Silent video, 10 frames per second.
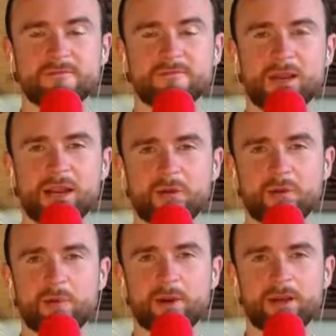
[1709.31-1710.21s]
I will be
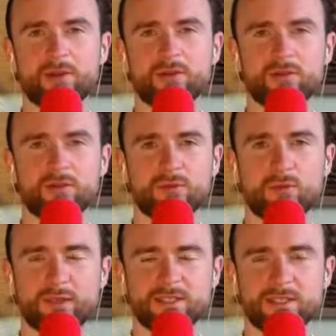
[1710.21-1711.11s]
back on
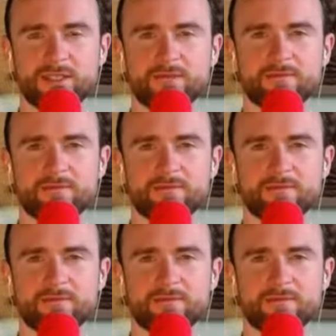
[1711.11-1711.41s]
Wednesday